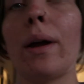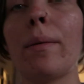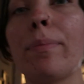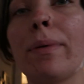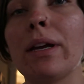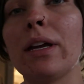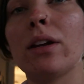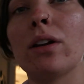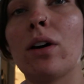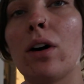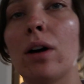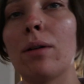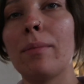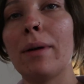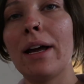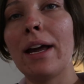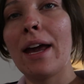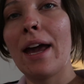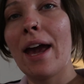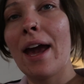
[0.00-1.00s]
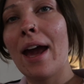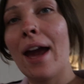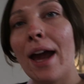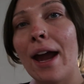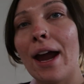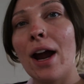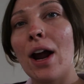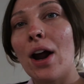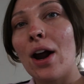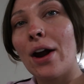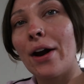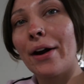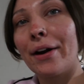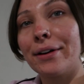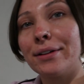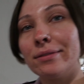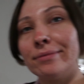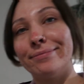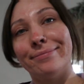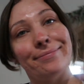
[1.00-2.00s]
I P to all my
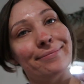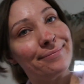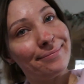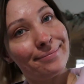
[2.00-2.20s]
hair.